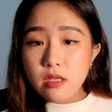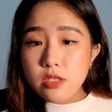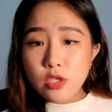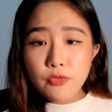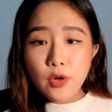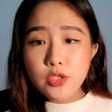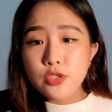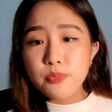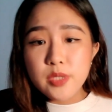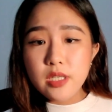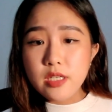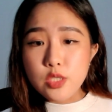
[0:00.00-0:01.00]
So for
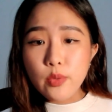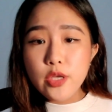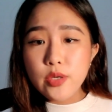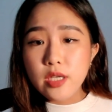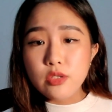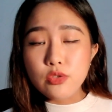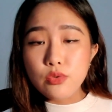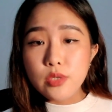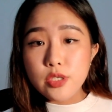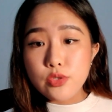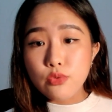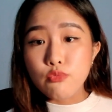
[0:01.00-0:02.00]
entrepreneurs, what you can do
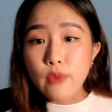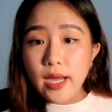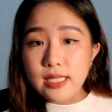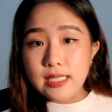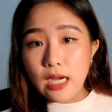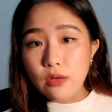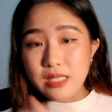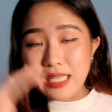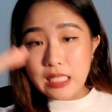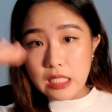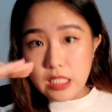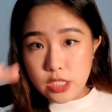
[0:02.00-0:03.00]
is to write down a
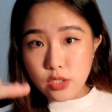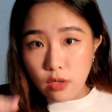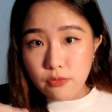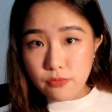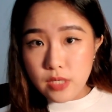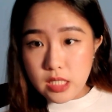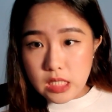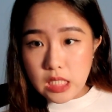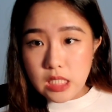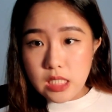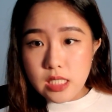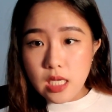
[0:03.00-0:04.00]
list of
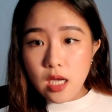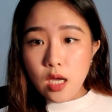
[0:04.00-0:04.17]
reasons